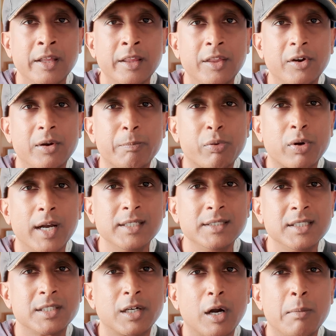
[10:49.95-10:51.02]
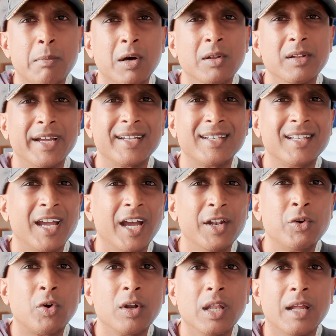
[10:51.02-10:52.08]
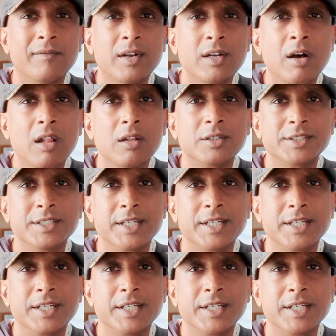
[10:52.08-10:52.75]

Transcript: Their prices are about like $10 or $11